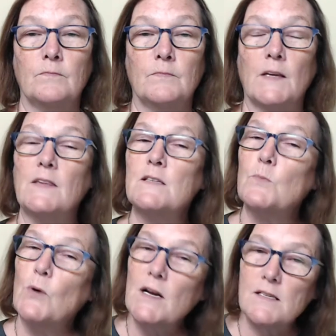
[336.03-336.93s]
Now, this
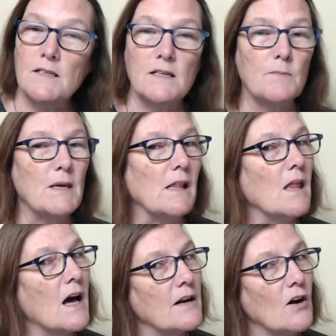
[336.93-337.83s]
process can be a
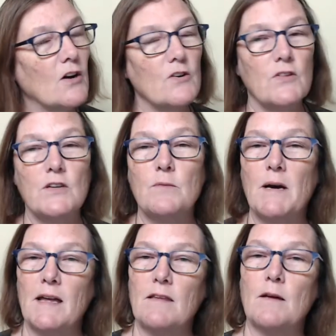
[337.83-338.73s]
lot harder than you
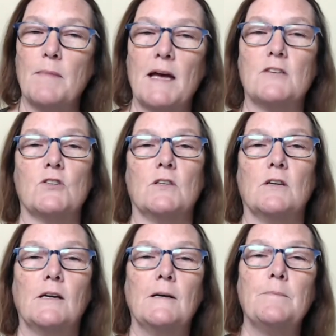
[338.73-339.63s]
might imagine.
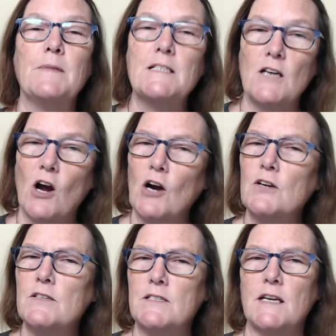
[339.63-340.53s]
It's
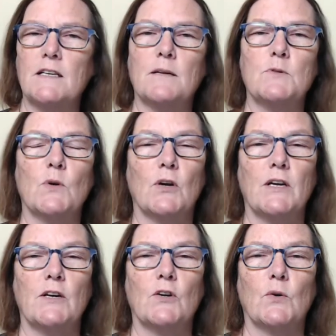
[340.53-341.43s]
hard to stand up to our
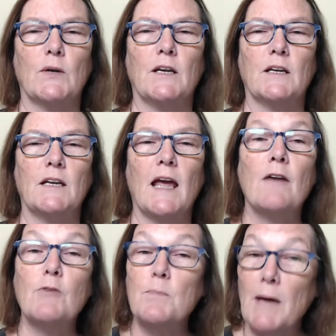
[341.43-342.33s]
inner critic and
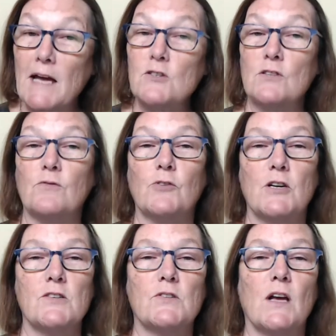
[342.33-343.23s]
have compassion for
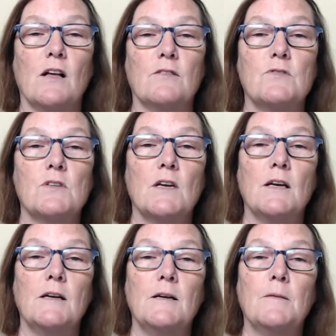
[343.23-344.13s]
ourselves.
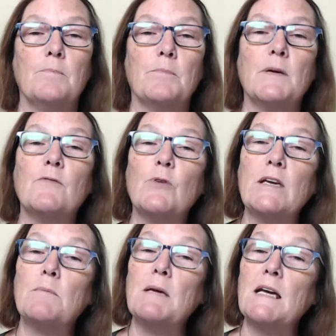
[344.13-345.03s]
But if we
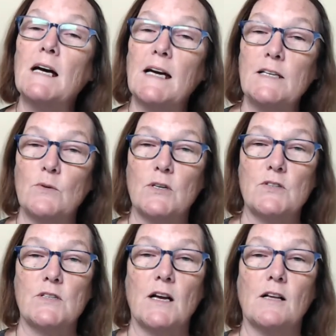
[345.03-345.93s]
can be kind to
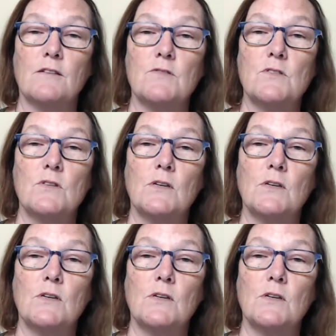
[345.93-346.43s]
ourselves